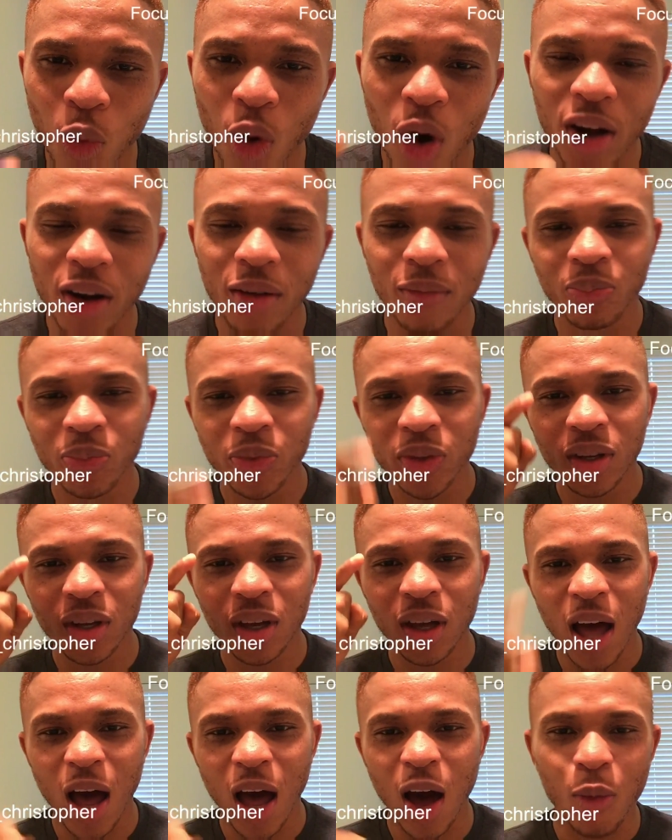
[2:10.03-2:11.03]
what.
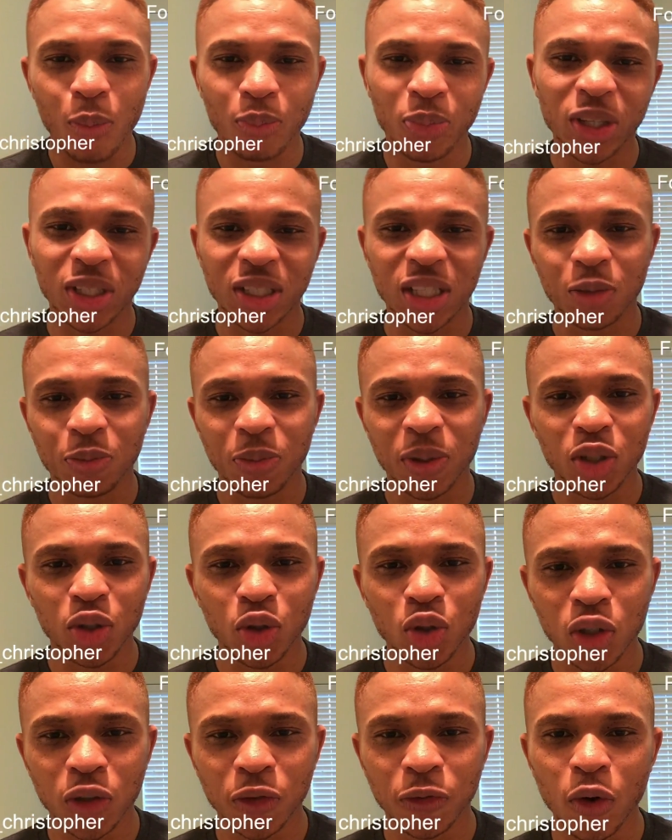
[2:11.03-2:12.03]
I hope this has
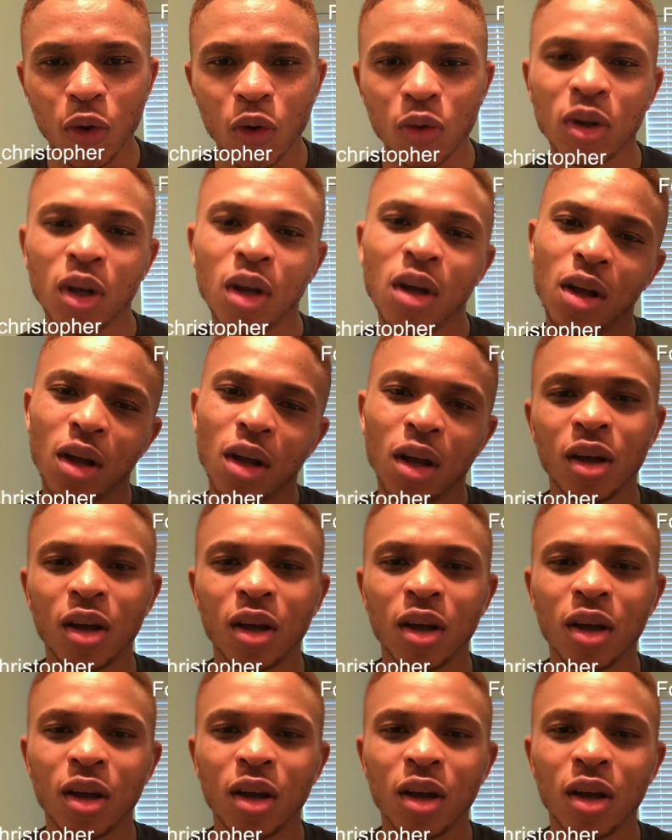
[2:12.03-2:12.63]
been useful.